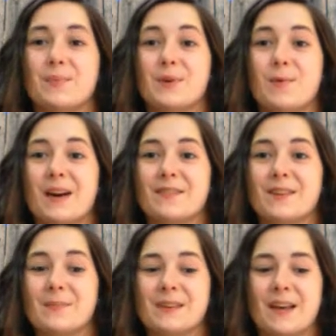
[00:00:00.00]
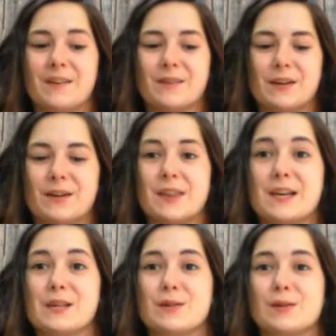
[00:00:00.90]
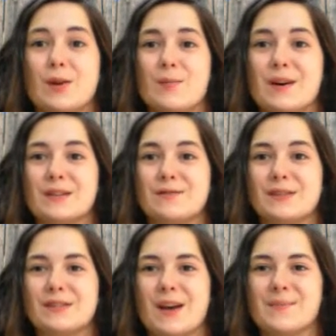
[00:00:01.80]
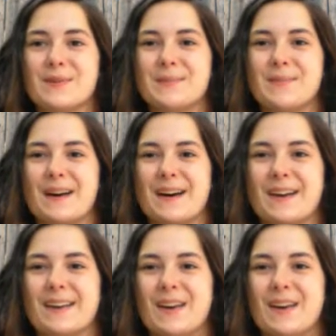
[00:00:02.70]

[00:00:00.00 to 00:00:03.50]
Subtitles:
Wife, Hippie Life here. Thank you so much for stopping by.